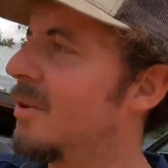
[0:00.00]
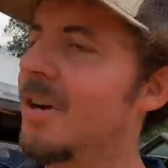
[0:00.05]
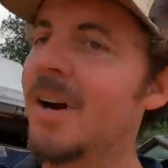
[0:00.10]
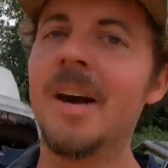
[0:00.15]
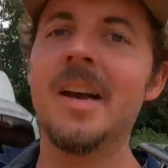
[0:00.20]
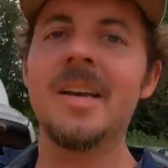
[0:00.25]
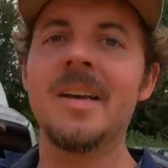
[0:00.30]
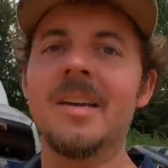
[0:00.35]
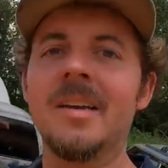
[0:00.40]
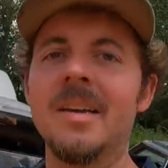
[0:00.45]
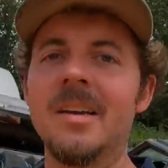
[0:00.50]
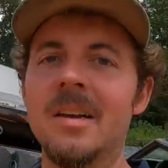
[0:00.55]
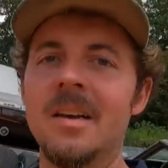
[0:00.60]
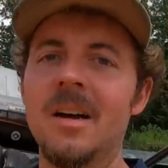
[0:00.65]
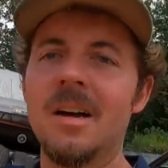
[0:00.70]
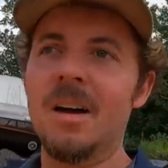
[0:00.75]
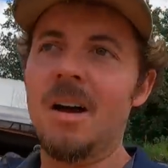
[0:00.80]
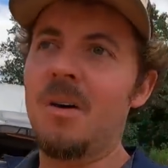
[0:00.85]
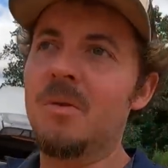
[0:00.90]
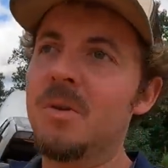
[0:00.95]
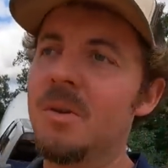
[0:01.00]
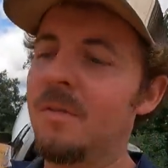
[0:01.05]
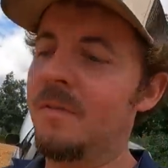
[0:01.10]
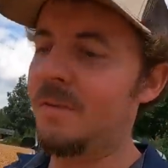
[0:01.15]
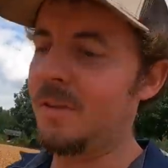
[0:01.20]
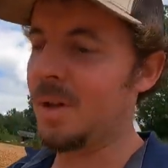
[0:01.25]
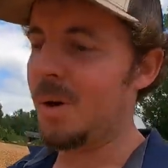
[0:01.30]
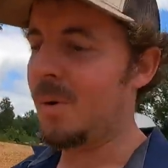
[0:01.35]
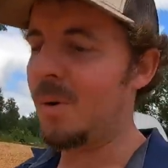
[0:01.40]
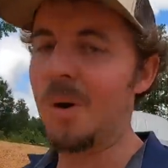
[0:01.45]
to crank it on the
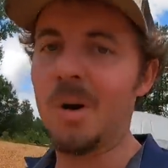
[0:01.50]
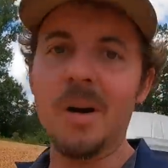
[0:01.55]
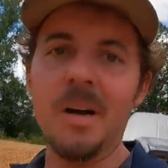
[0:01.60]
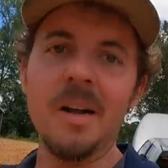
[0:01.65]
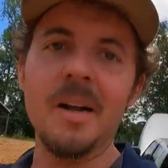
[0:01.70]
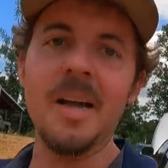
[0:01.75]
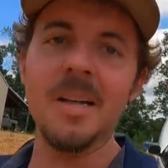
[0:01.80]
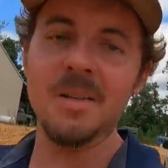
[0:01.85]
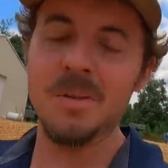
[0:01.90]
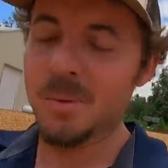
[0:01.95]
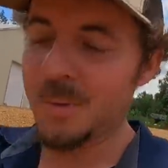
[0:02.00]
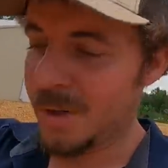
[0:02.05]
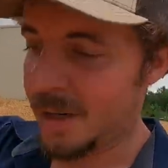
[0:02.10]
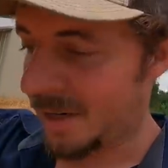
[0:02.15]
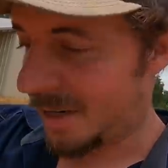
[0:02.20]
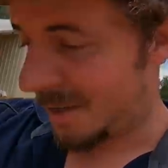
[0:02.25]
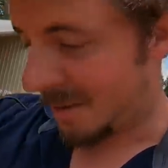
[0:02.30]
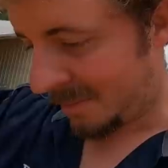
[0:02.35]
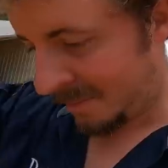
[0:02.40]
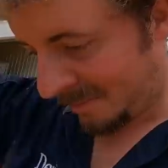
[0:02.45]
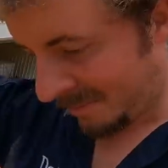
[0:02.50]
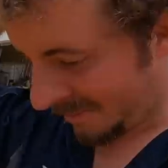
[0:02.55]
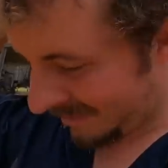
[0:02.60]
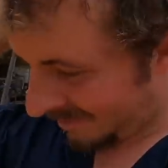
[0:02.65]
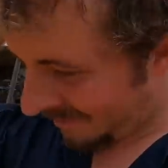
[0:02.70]
floor and that's what, uh,